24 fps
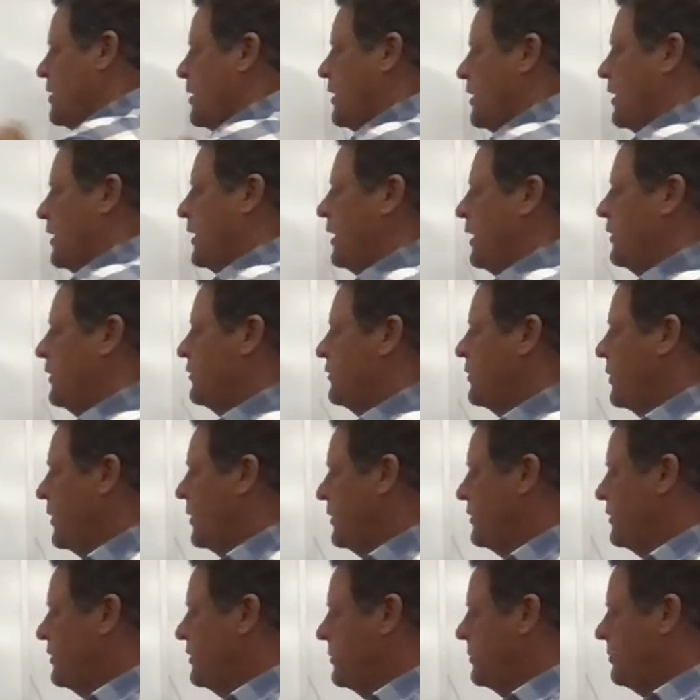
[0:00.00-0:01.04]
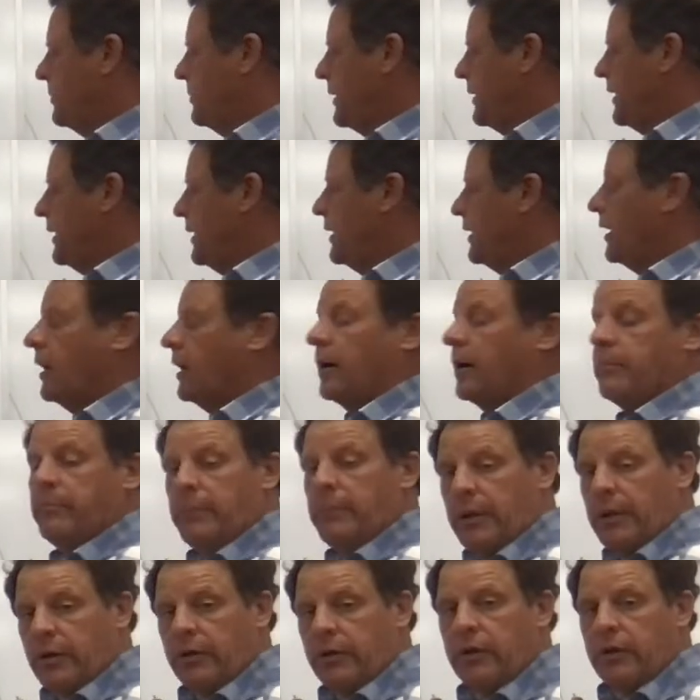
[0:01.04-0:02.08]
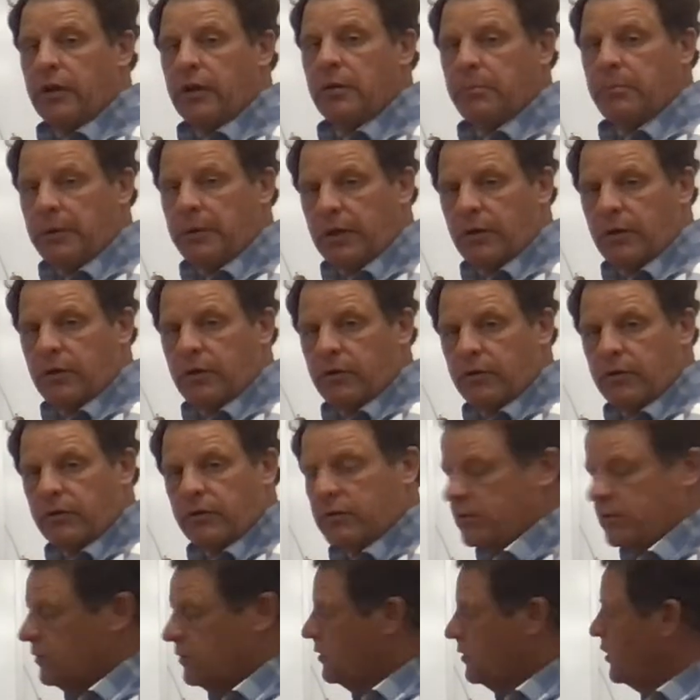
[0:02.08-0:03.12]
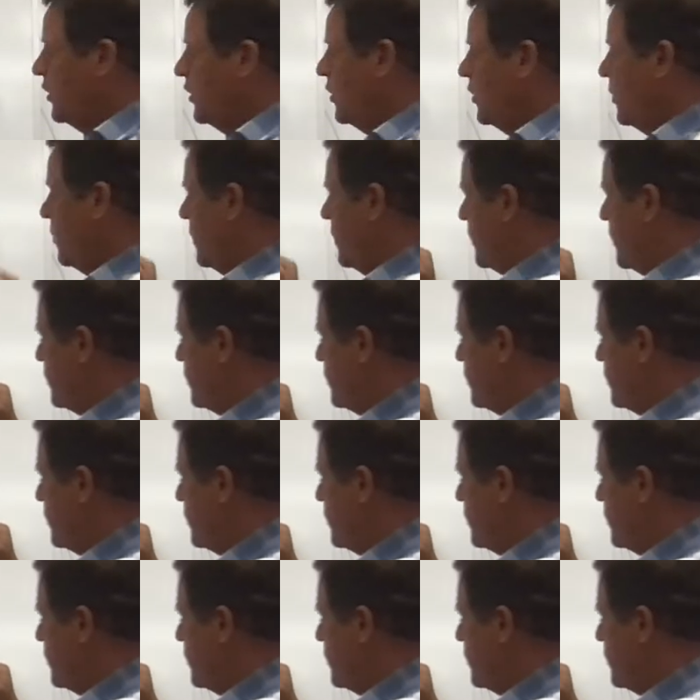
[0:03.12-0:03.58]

is going to be 1,000,000 meters, which